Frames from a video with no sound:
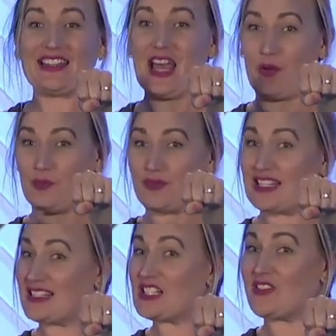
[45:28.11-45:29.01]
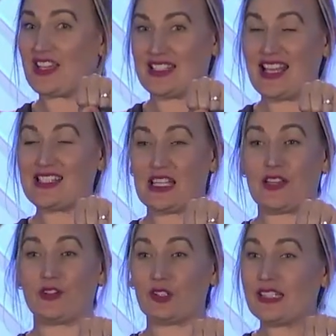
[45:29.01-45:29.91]
Now, this is fantastic.
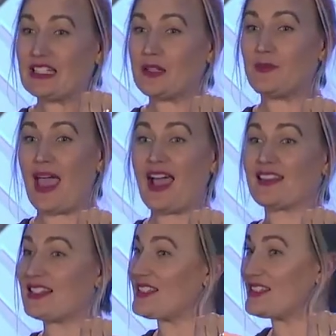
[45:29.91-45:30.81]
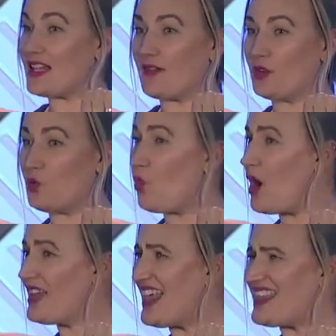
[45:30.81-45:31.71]
If you're leaning back, this is level 1,